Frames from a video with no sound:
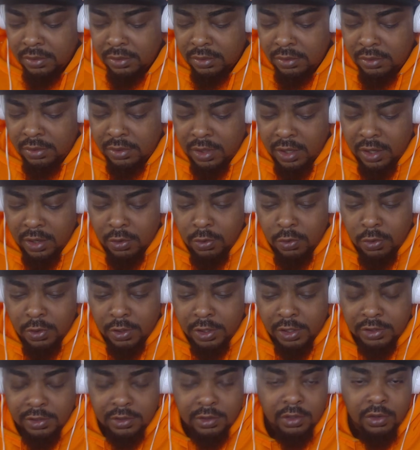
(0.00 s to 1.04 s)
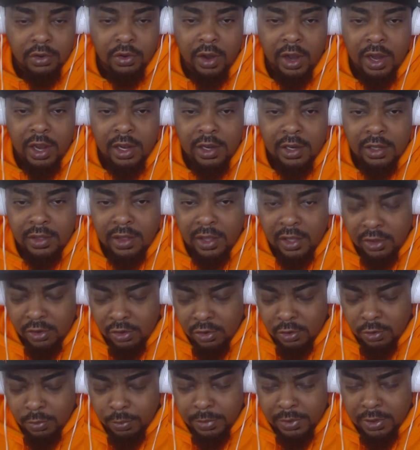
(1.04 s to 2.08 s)
you can't go against the grain and think you're
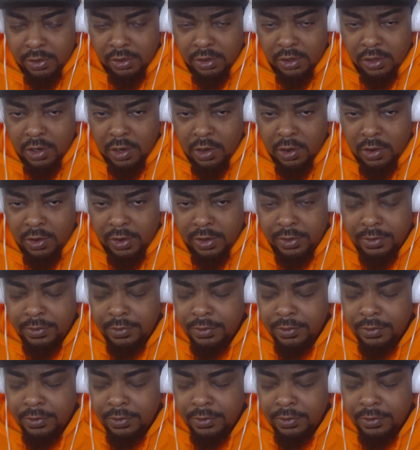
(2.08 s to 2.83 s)
gonna be on the card.